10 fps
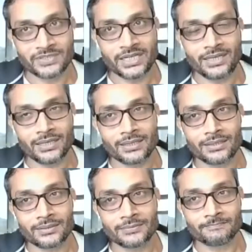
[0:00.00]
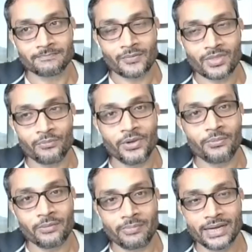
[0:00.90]
See, we
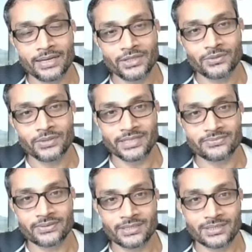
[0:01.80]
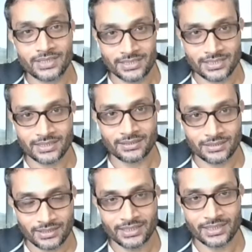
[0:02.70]
were planning to raise funds this year,
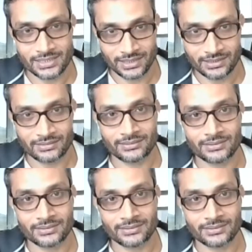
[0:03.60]
earlier this year.